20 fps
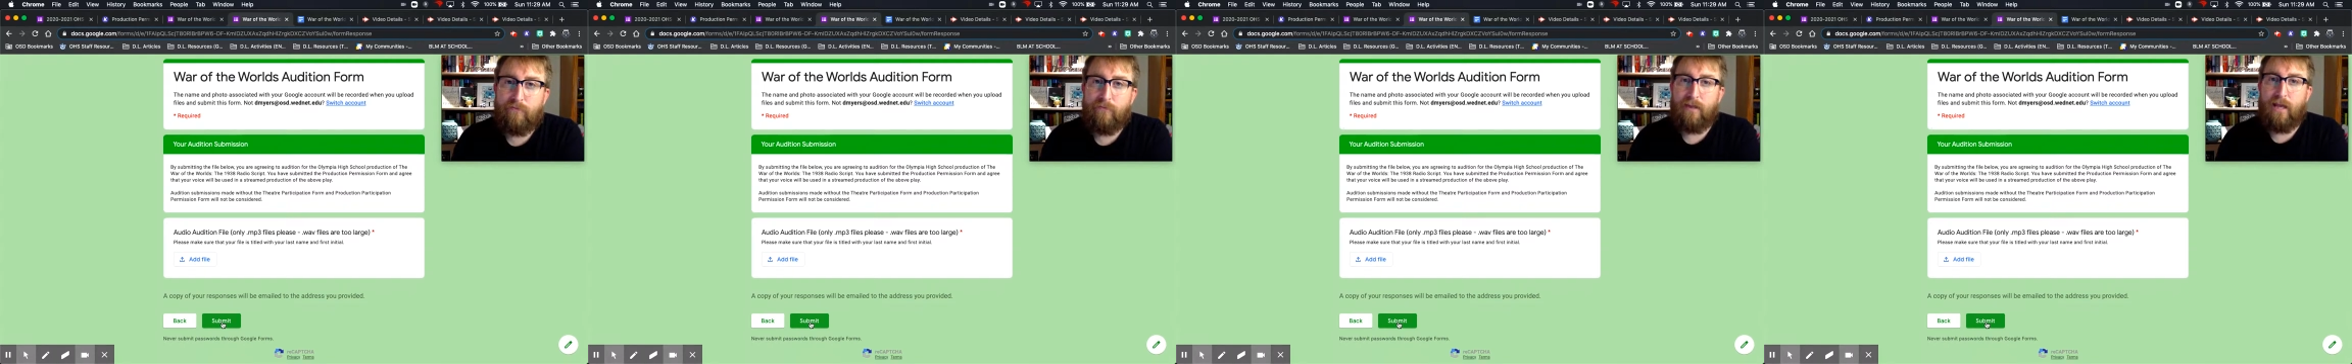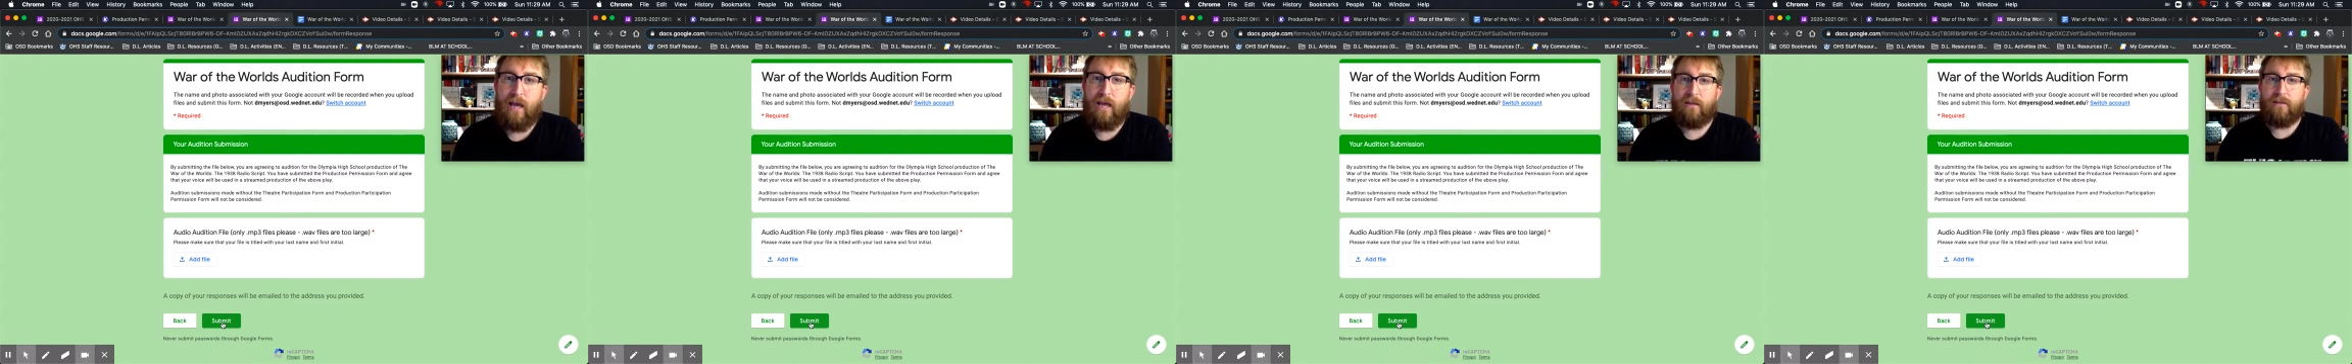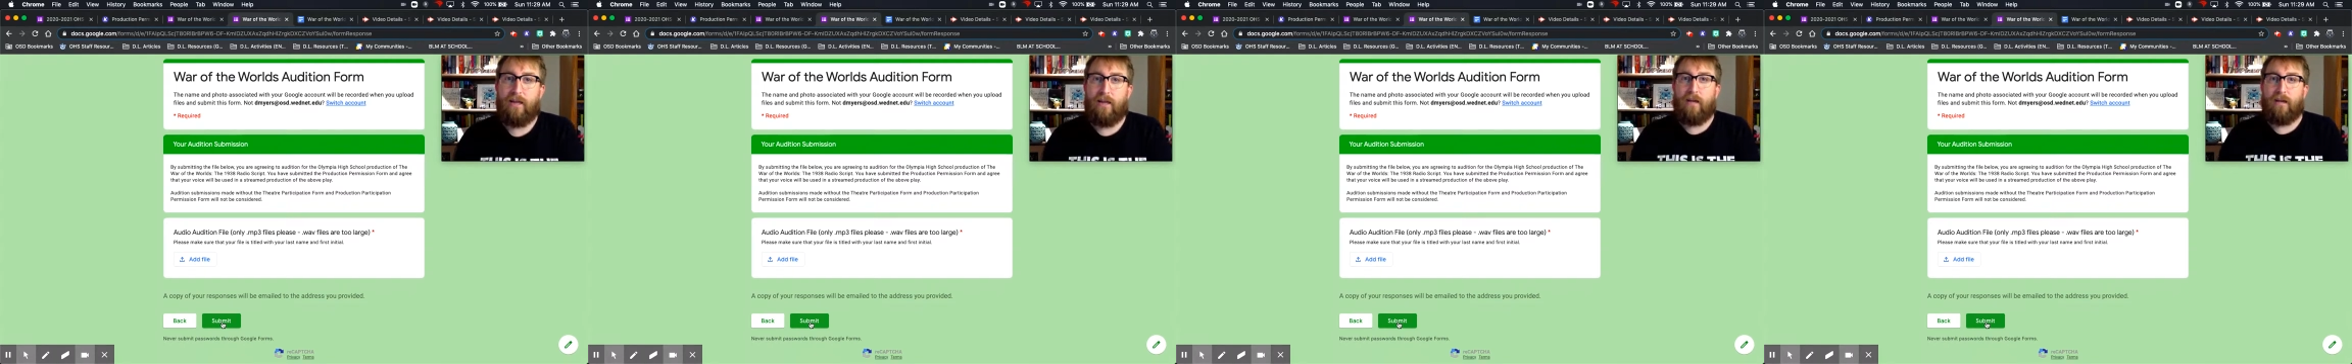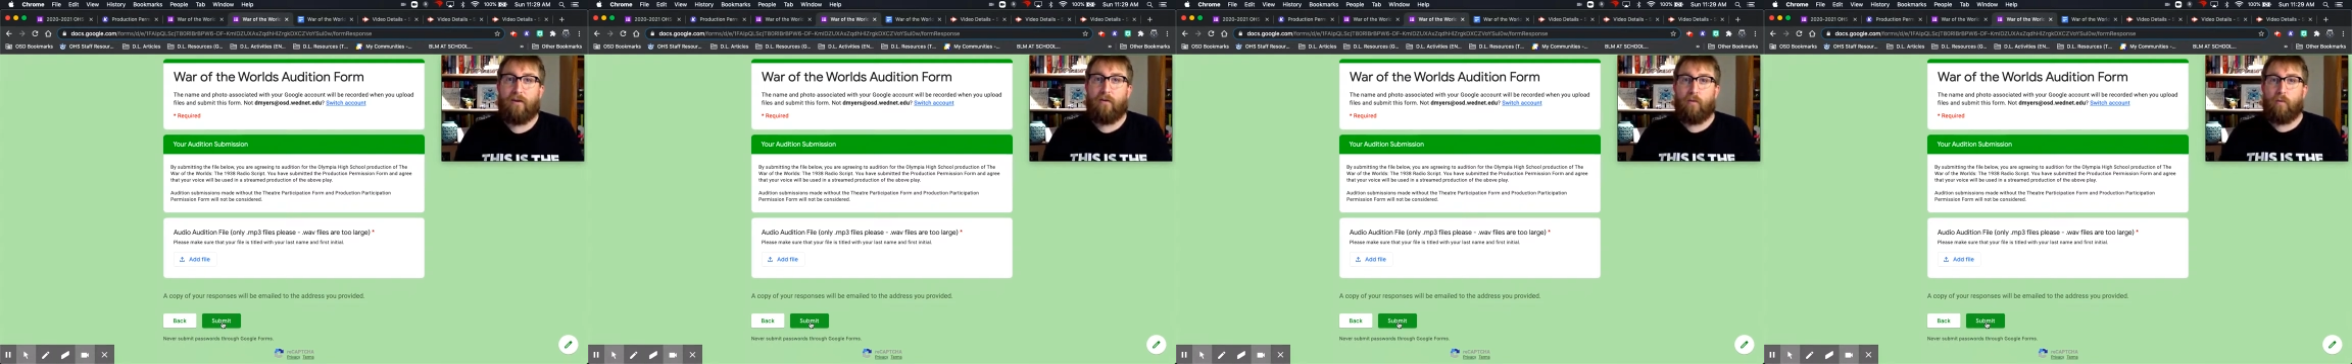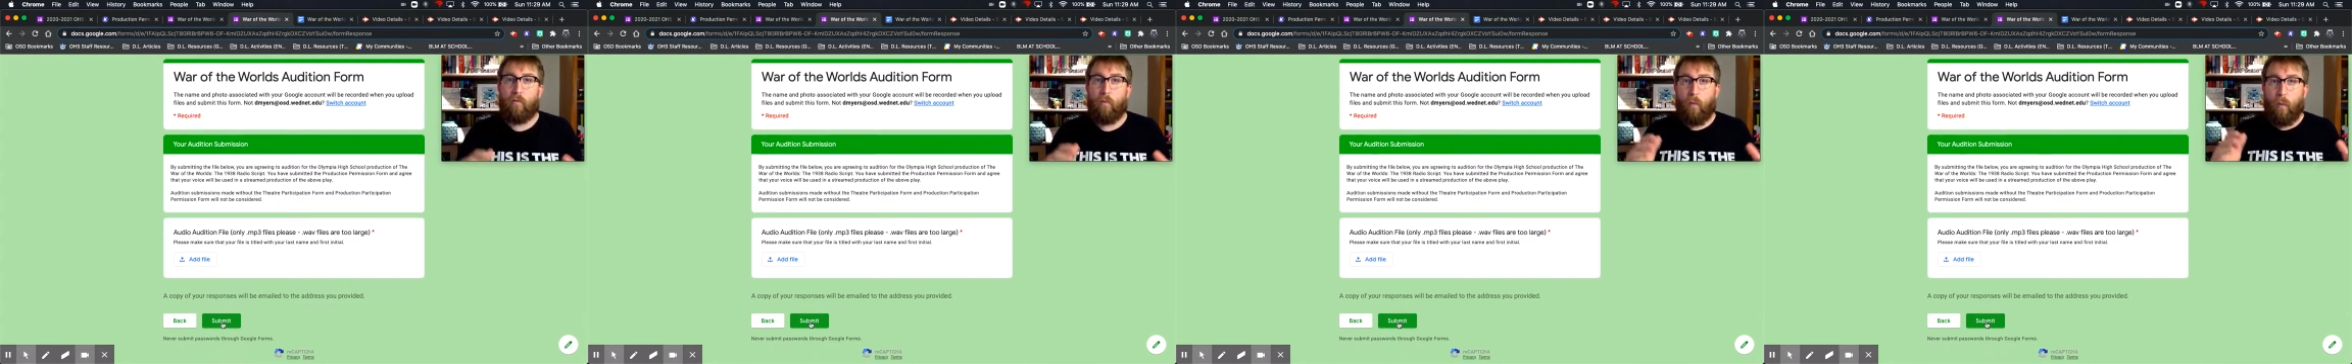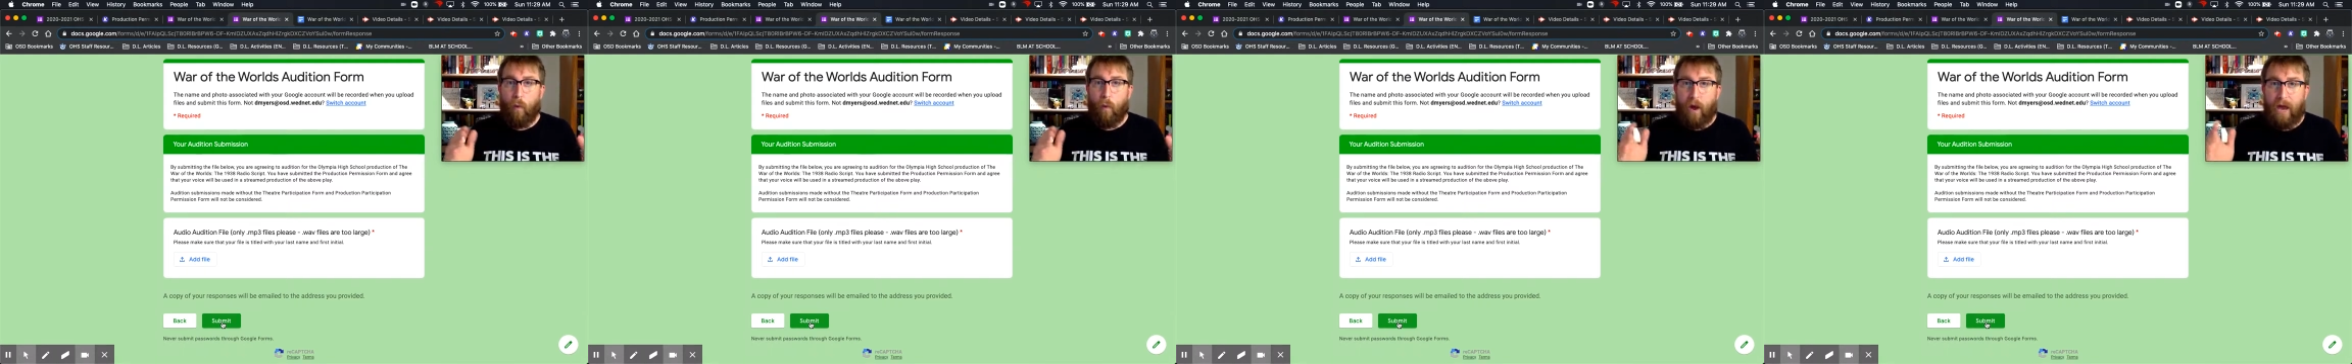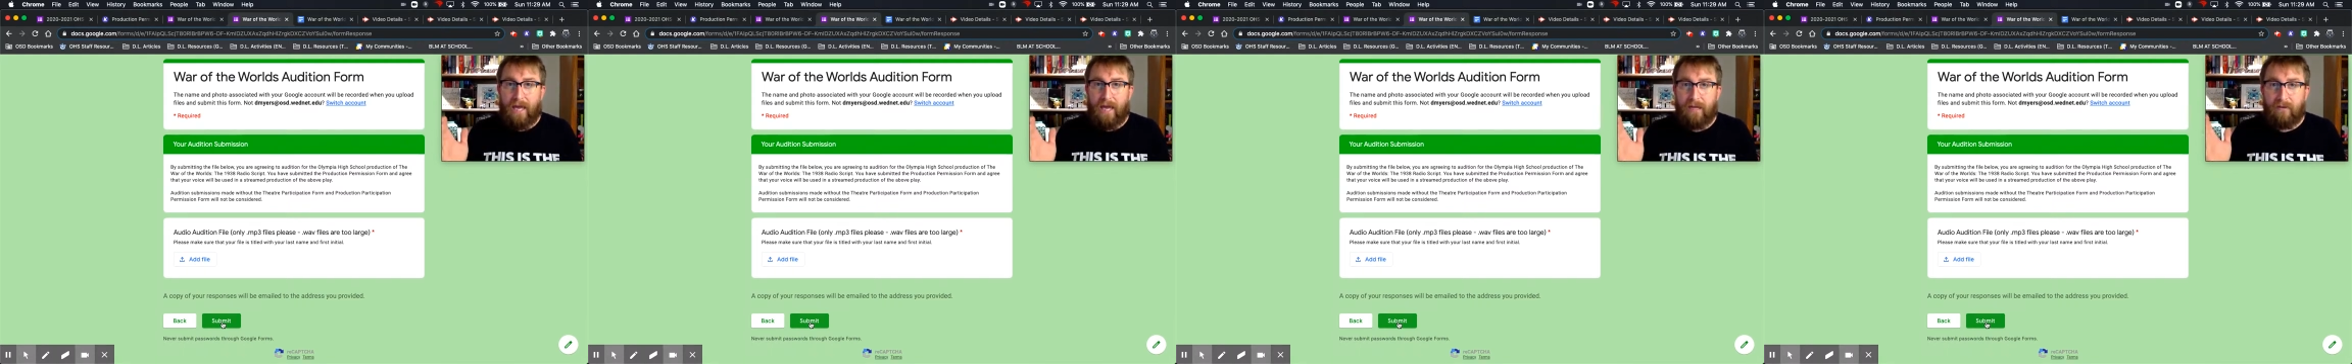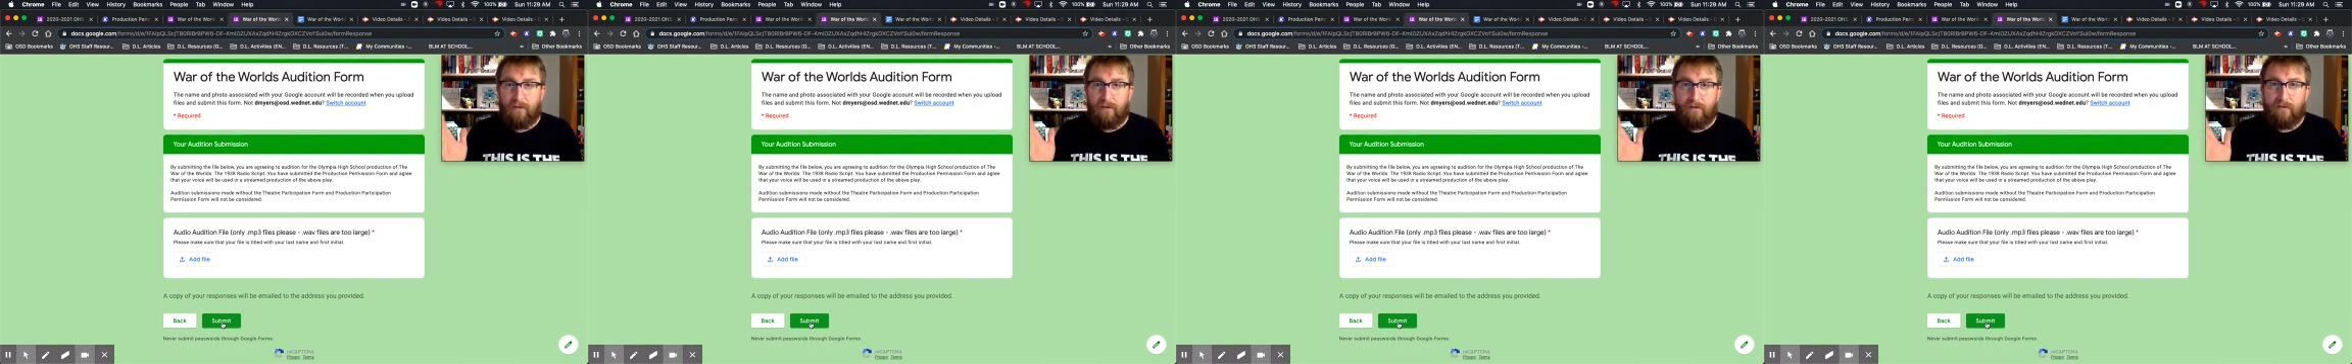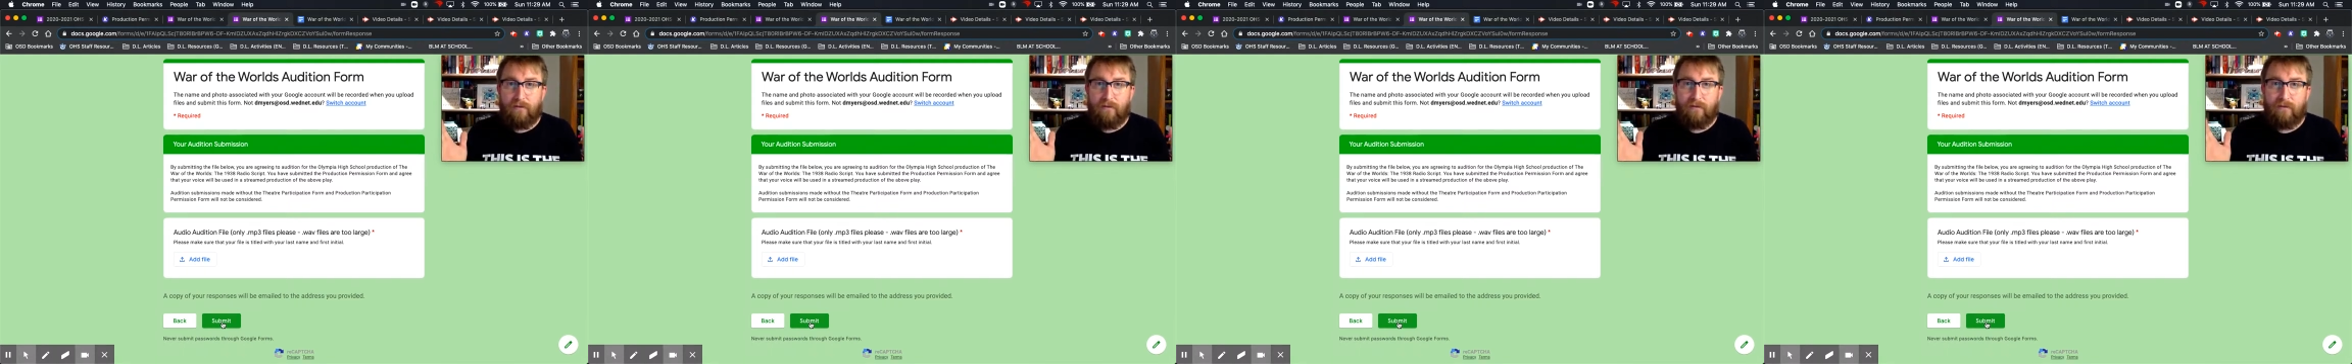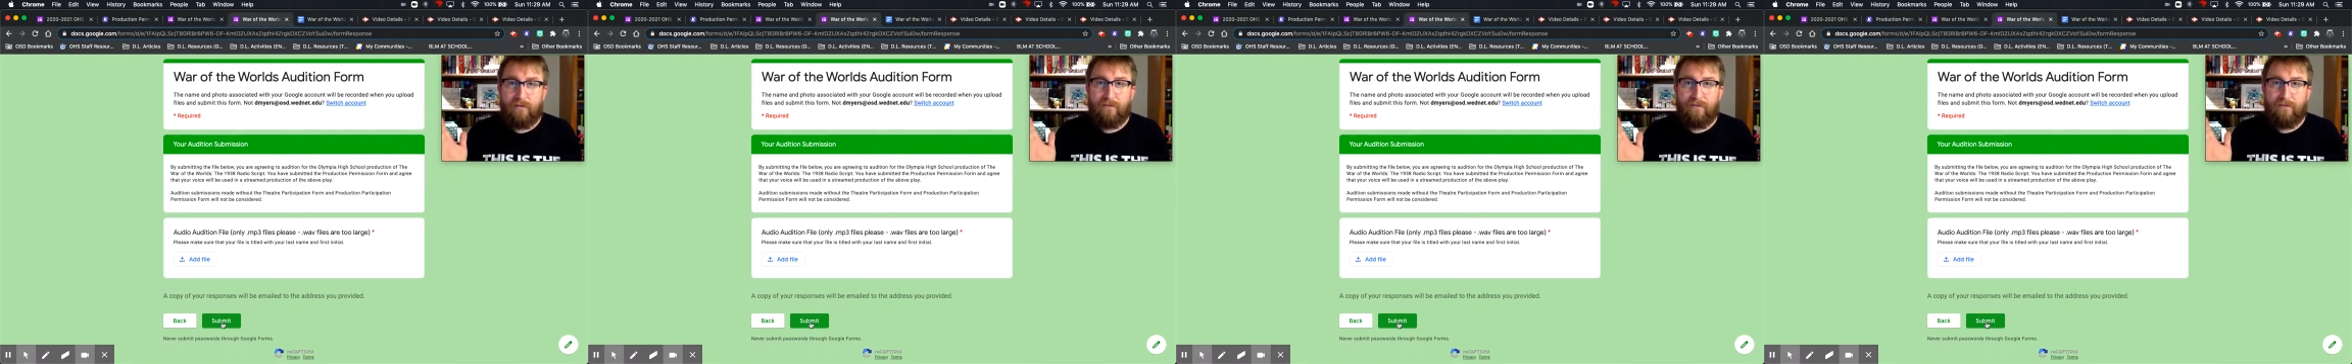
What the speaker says: and then wait.